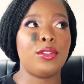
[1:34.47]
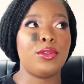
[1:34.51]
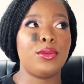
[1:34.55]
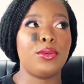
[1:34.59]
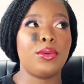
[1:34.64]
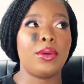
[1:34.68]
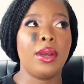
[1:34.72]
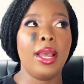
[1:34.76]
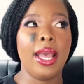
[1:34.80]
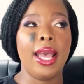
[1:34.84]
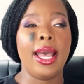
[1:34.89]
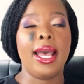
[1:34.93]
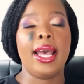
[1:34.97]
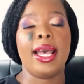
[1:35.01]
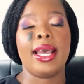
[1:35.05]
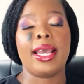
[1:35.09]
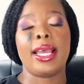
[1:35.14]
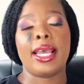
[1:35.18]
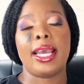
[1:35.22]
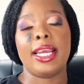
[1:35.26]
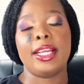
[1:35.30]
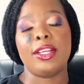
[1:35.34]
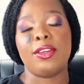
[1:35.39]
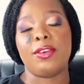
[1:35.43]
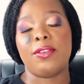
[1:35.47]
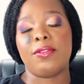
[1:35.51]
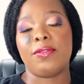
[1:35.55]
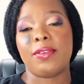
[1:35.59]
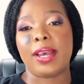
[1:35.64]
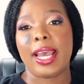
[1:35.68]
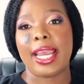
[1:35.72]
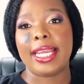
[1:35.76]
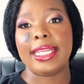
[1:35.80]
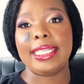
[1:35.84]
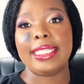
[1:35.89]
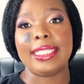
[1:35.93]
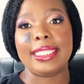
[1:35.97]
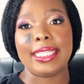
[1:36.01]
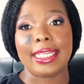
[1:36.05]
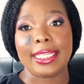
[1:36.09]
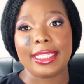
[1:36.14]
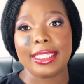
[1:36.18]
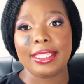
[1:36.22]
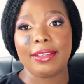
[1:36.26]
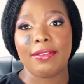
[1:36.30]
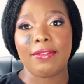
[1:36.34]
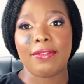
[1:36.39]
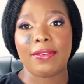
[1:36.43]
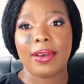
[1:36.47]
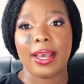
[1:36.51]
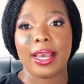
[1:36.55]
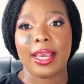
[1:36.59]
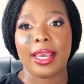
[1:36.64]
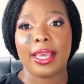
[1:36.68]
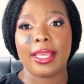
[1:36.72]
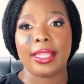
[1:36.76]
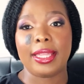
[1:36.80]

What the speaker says: to kind of identify